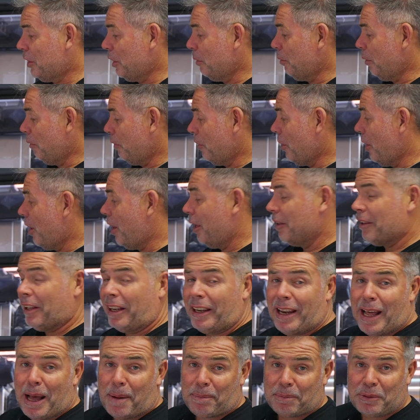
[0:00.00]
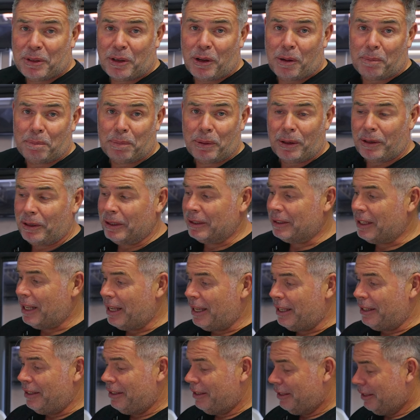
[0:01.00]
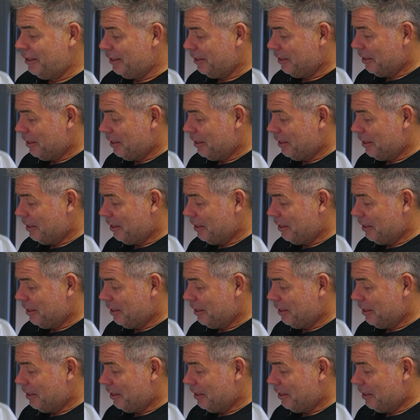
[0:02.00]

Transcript: So we've got the laptop plugged in,